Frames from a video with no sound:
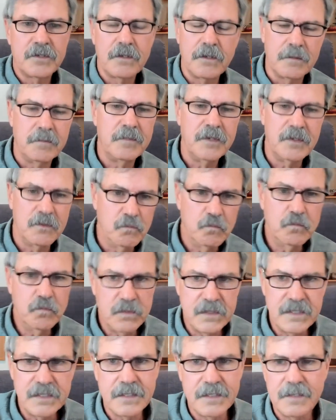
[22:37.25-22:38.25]
could be
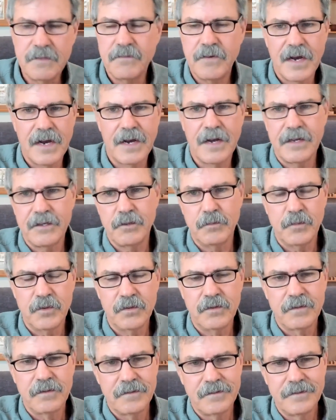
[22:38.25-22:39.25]
really valuable.